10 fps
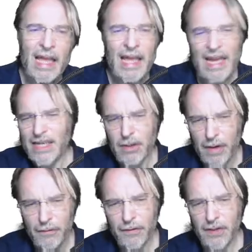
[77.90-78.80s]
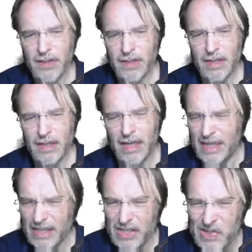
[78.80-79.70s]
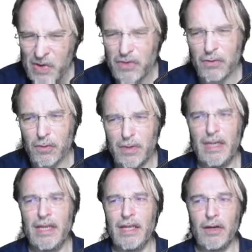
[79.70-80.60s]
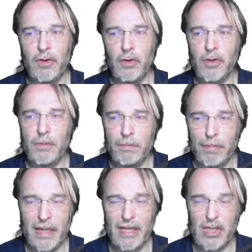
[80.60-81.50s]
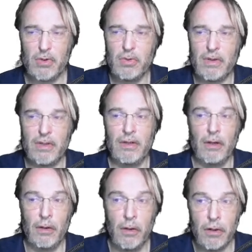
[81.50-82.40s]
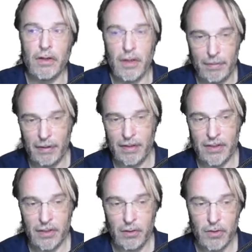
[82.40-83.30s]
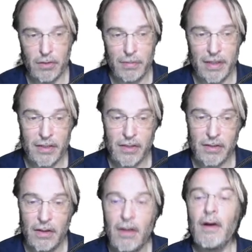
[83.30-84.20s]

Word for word: As a reference, it is not really a good place to learn about execution plans.